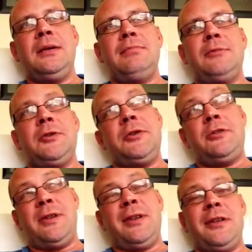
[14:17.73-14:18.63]
Well,
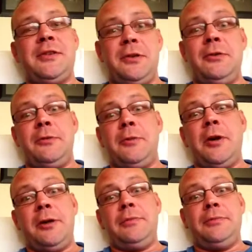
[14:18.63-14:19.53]
usually unless I know I'm
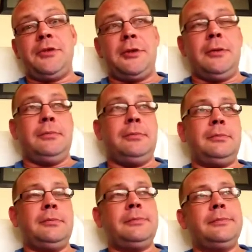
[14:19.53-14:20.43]
right, so
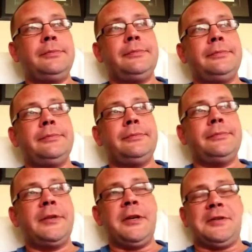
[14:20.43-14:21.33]

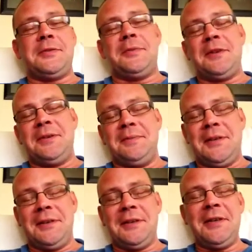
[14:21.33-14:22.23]
that's a big
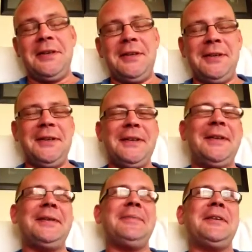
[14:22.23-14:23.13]

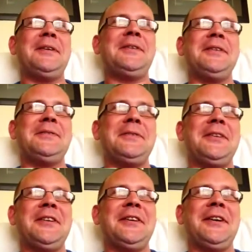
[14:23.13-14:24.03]
big clue for
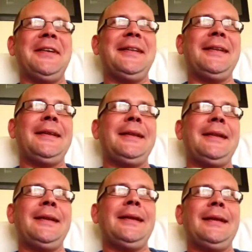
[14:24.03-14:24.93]
you there.
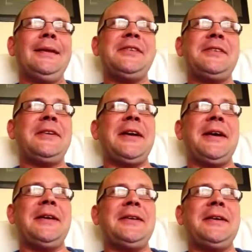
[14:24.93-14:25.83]
So yeah,
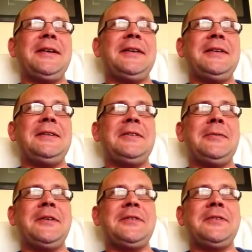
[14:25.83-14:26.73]
any
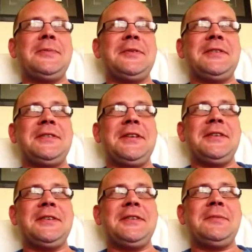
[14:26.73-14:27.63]
comments, topic
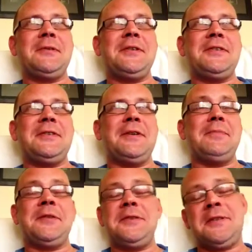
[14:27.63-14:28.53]
suggestions, please do,
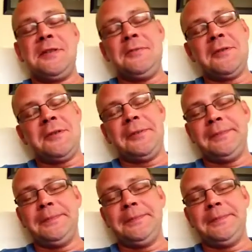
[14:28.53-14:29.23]
and please keep watching.